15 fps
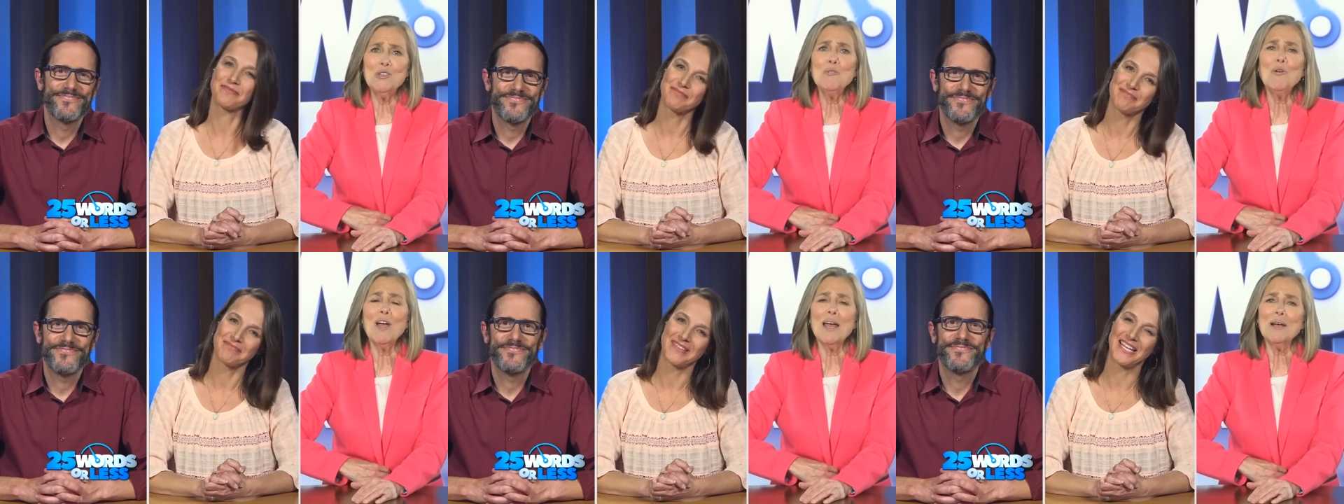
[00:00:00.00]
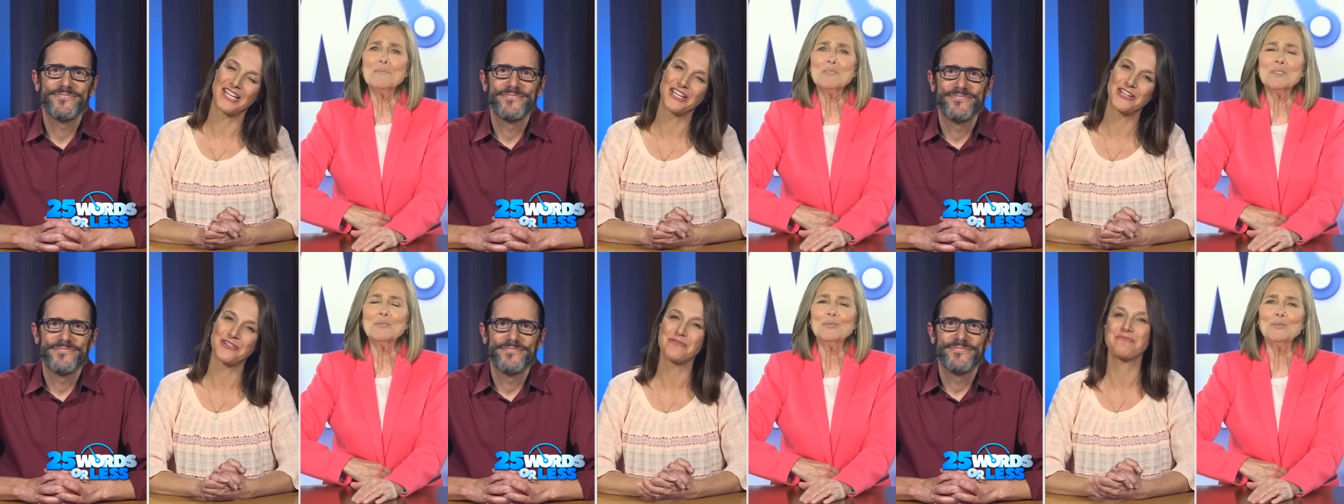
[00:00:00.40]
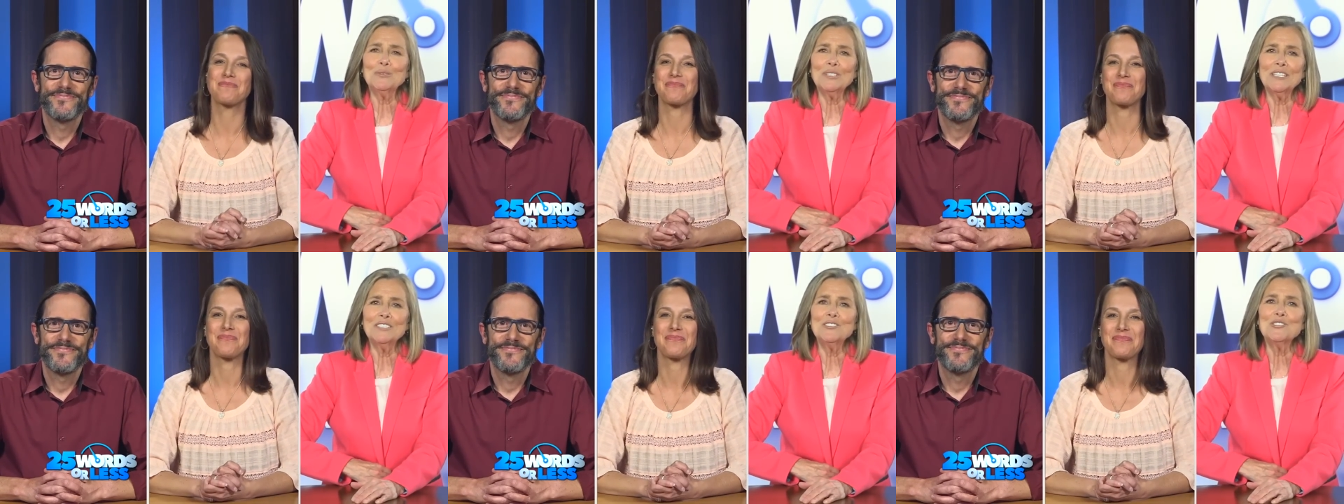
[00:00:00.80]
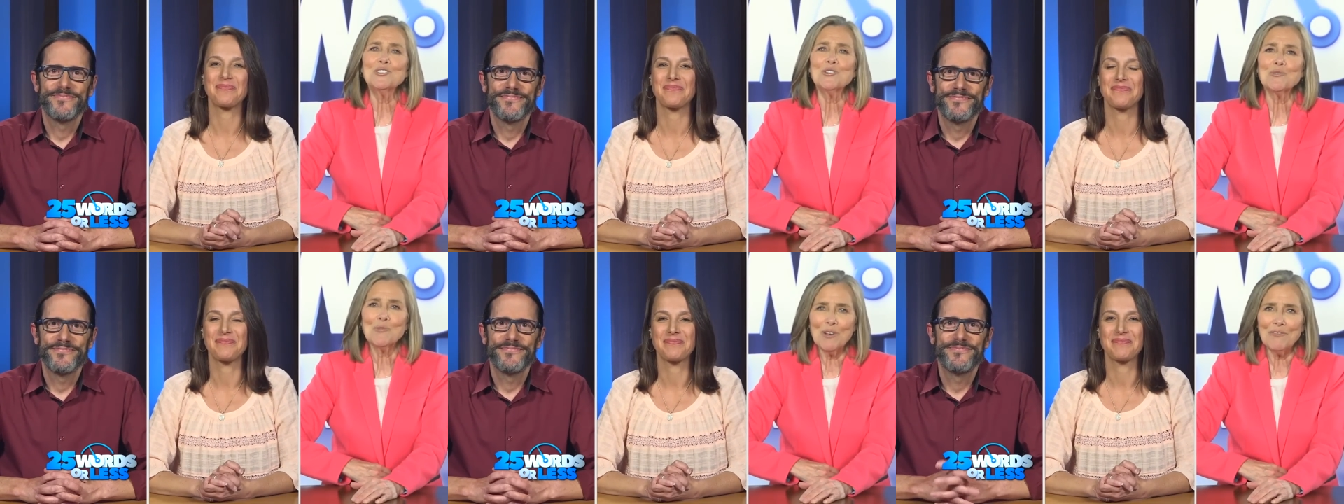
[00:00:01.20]
Speaker 1: You were absolutely
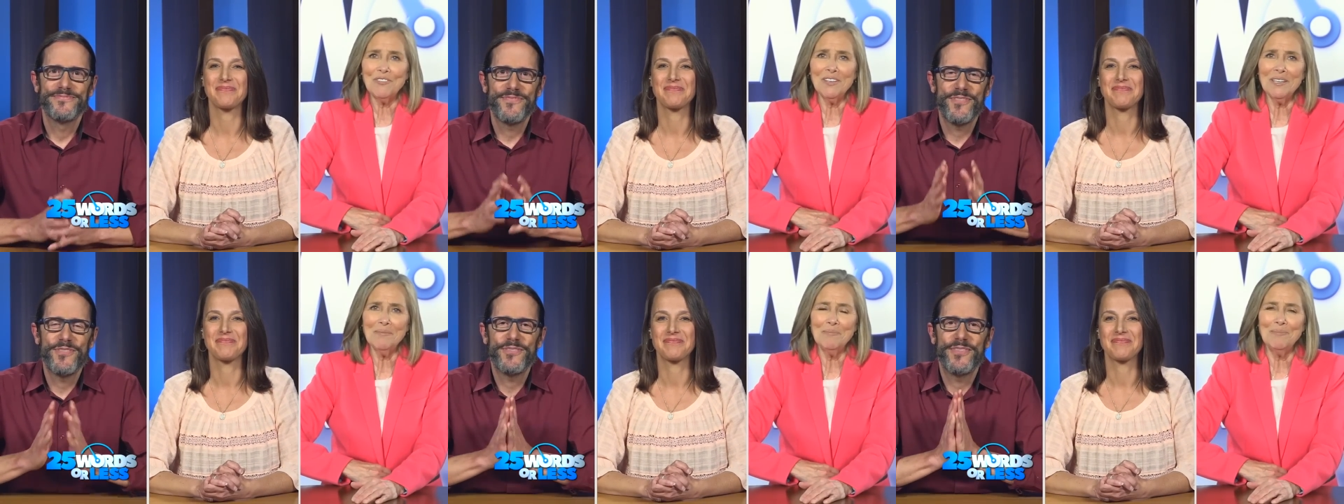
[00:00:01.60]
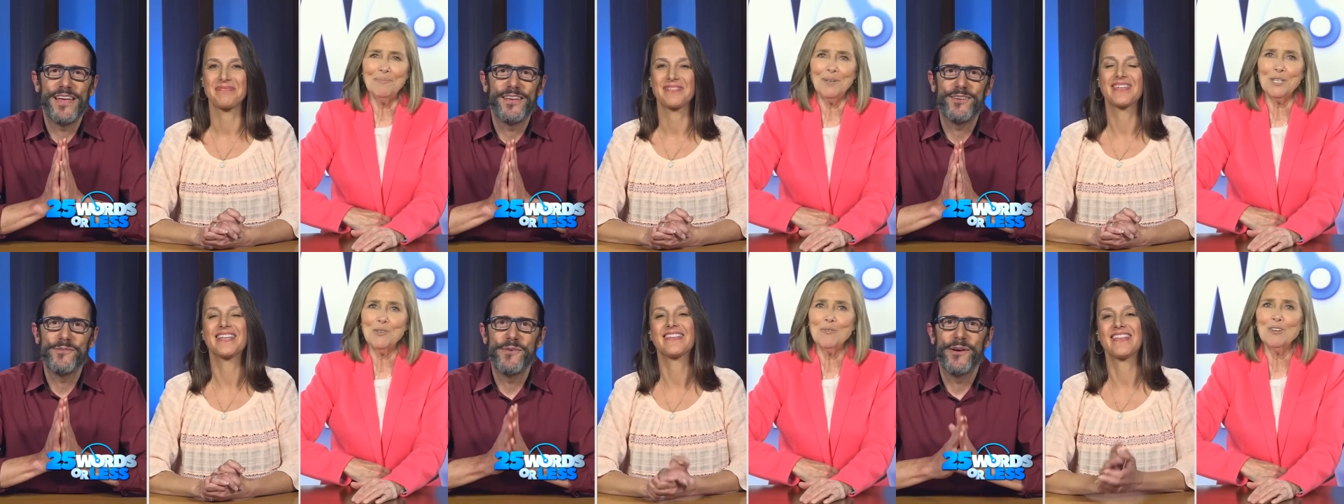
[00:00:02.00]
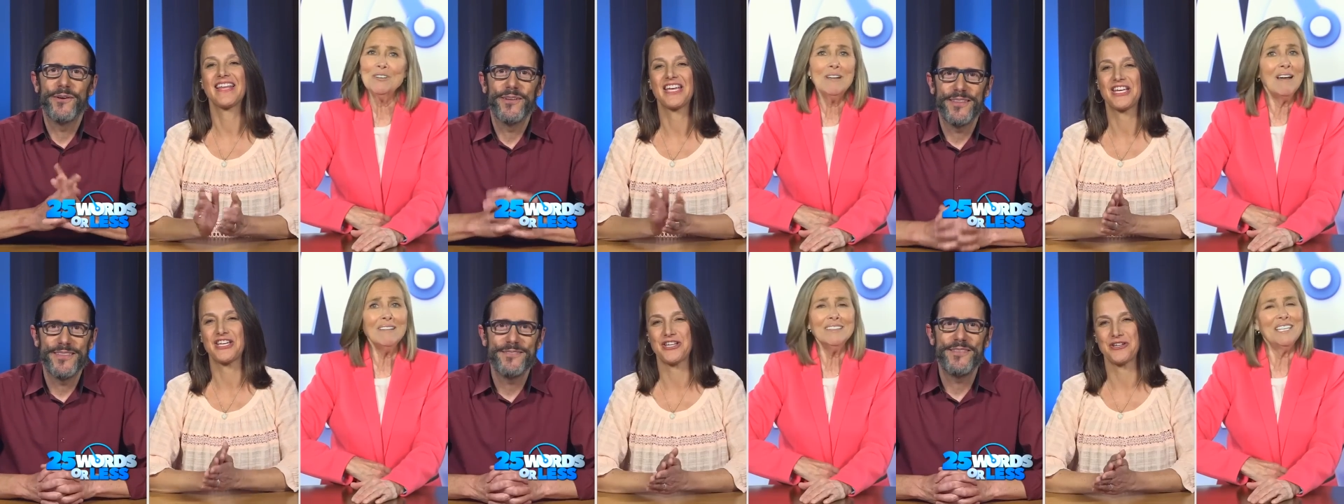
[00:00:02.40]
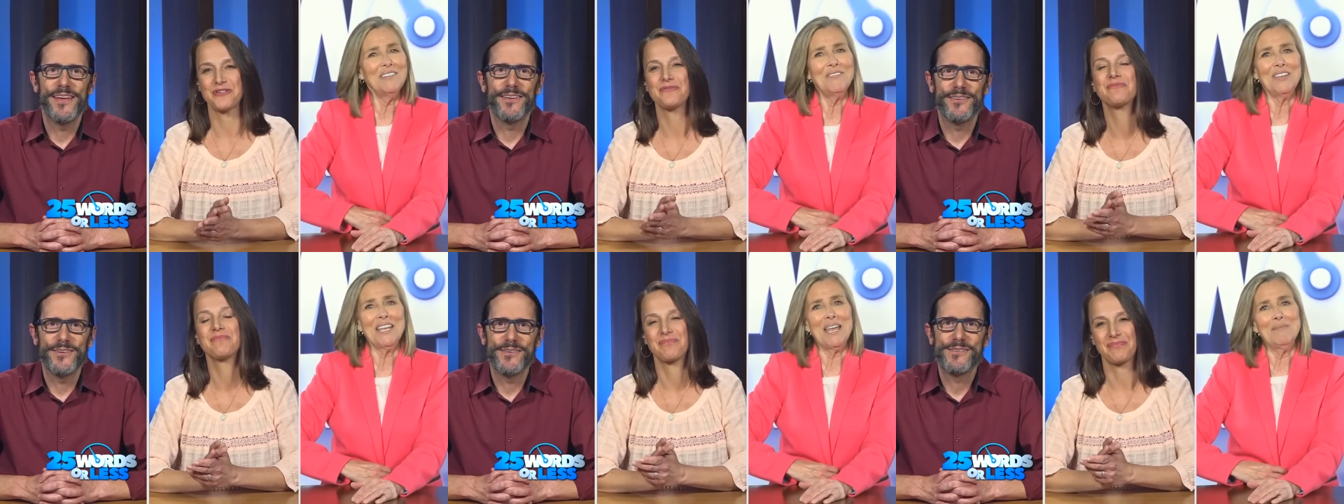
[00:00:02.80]
terrific, thank but you, you were not thank
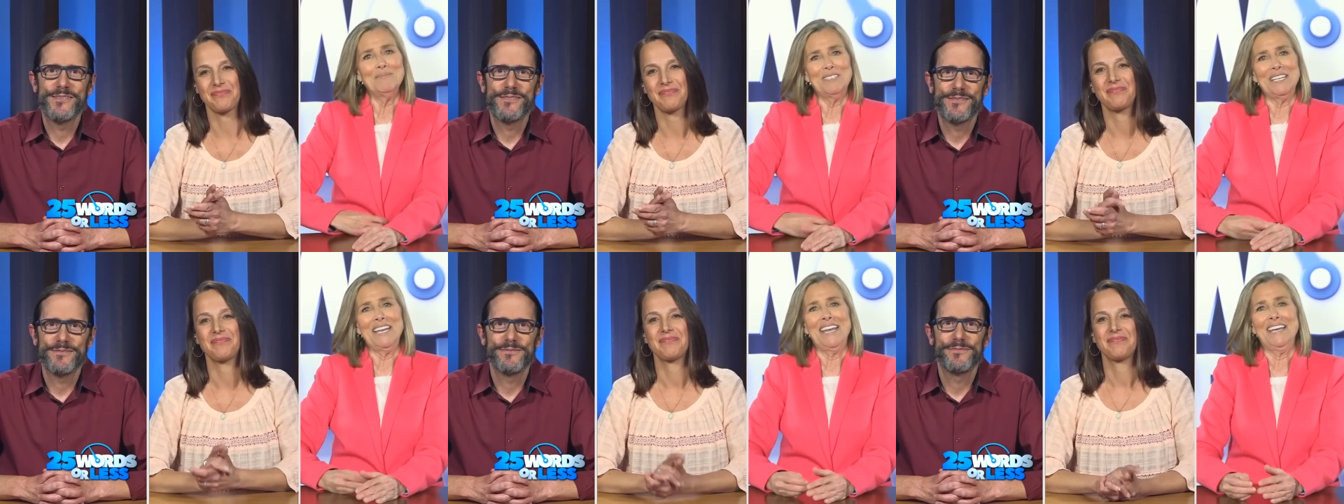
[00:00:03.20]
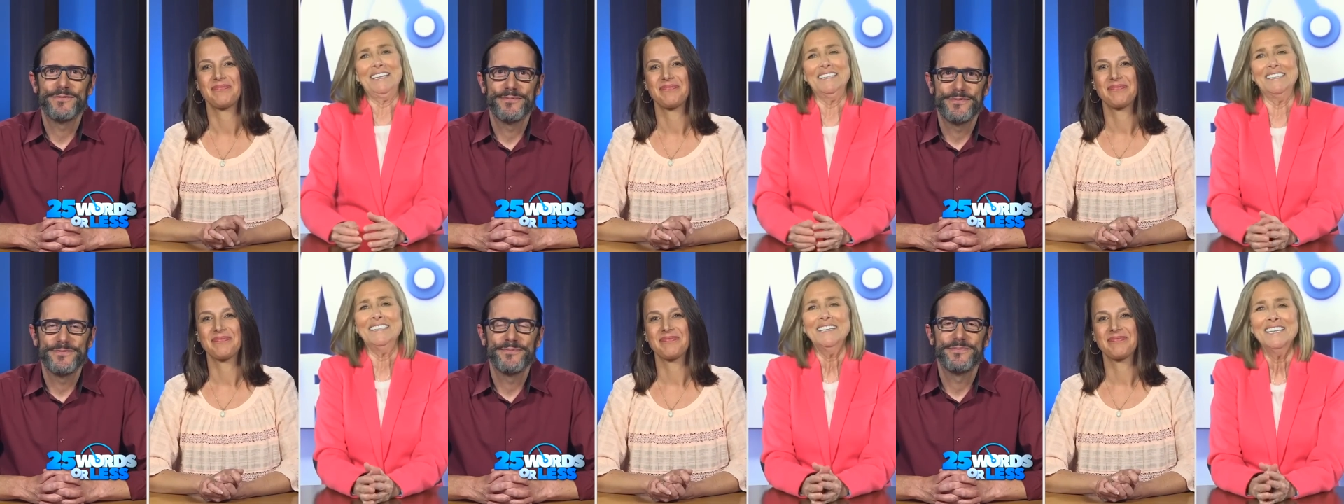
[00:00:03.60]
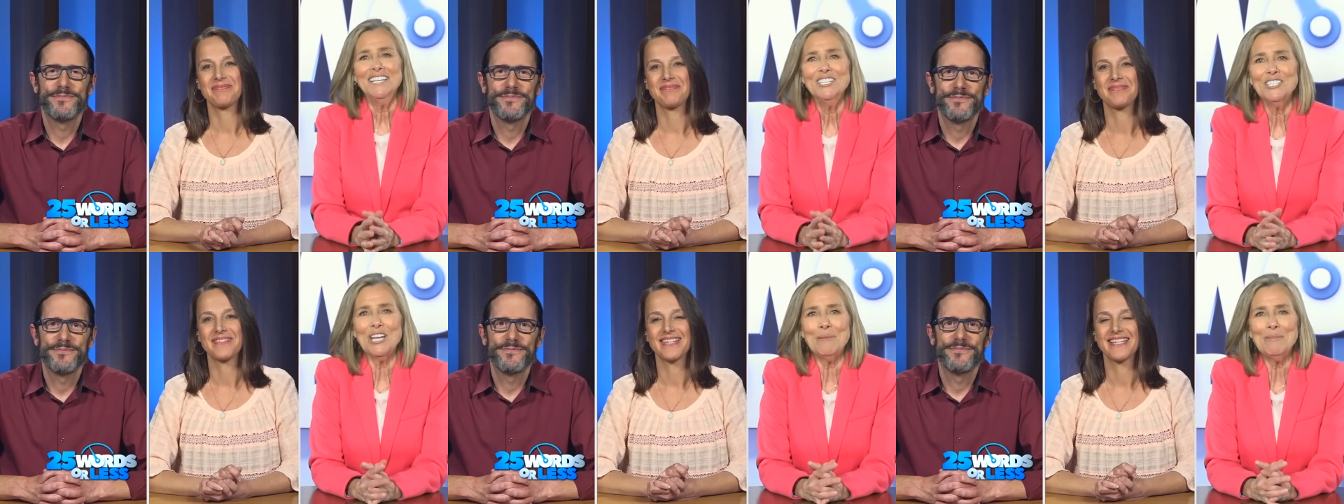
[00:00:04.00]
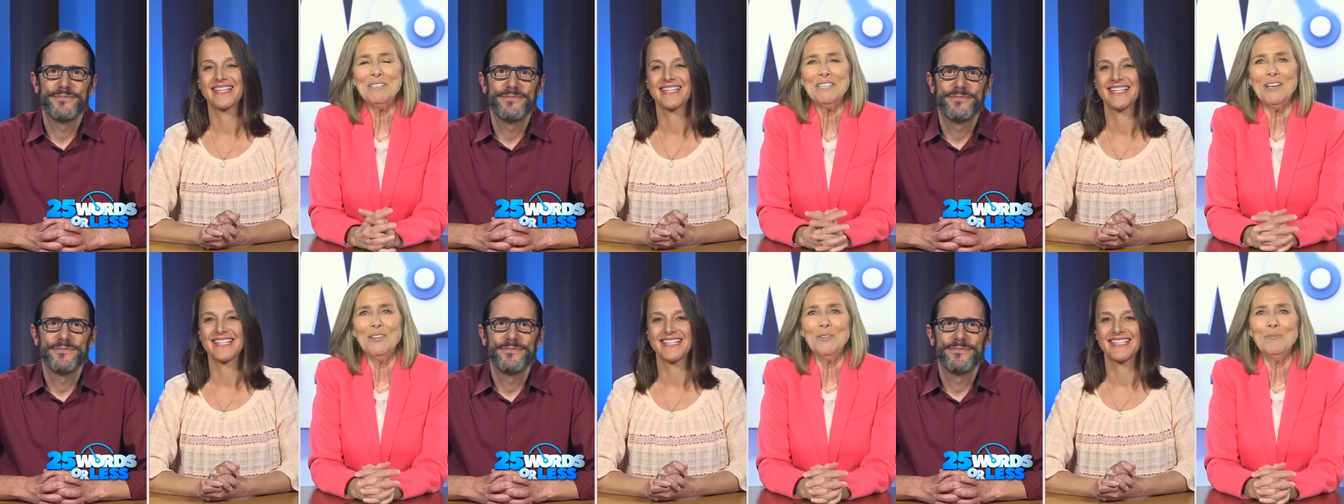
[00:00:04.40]
leaving empty-handed. Jamie,
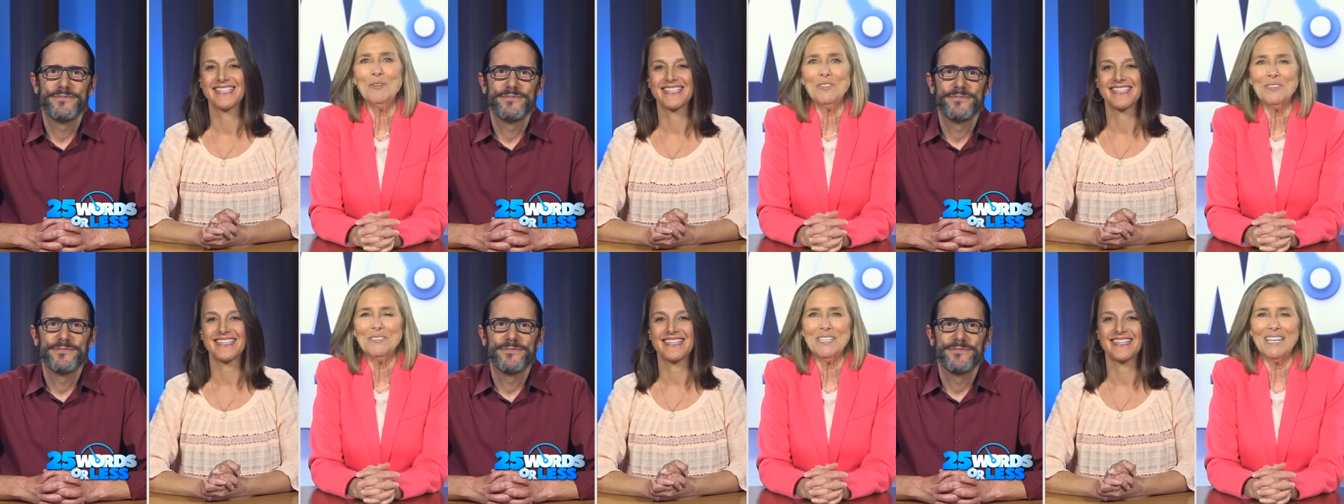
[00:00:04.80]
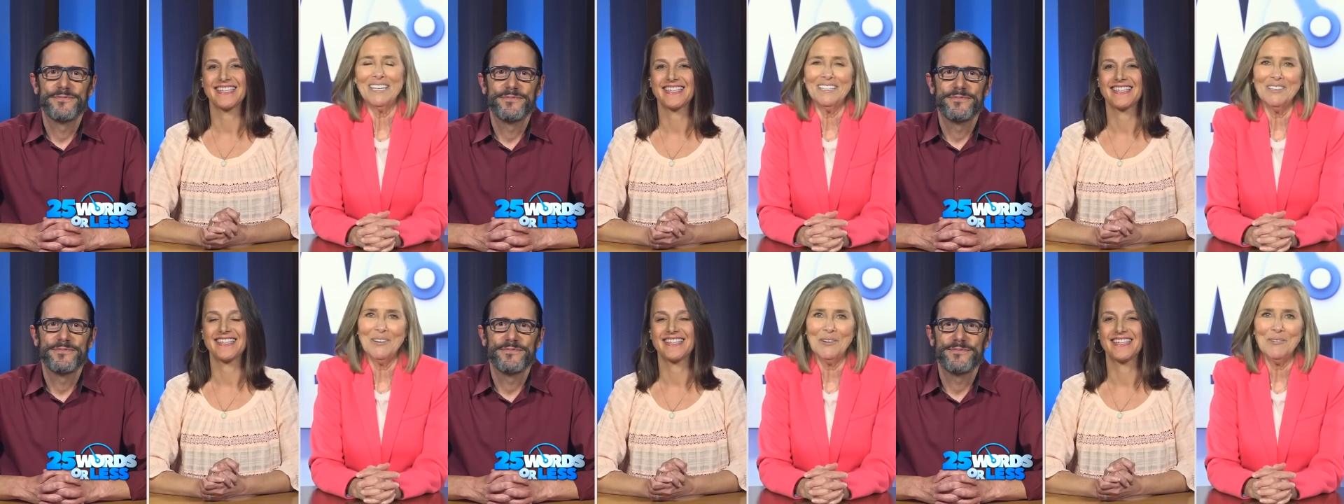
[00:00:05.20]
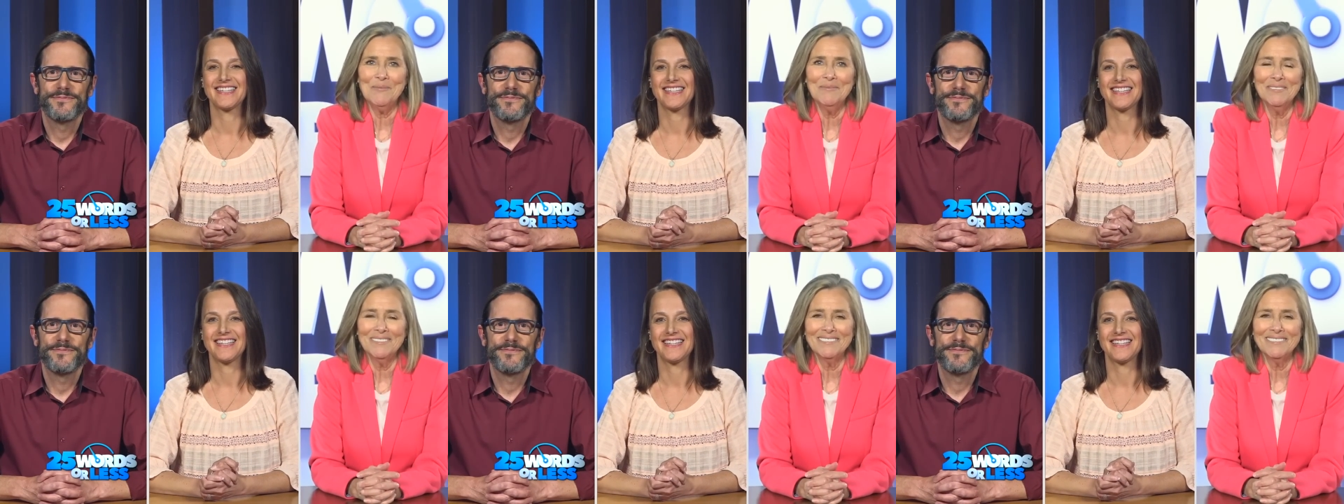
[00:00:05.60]
tell them what they're taking home.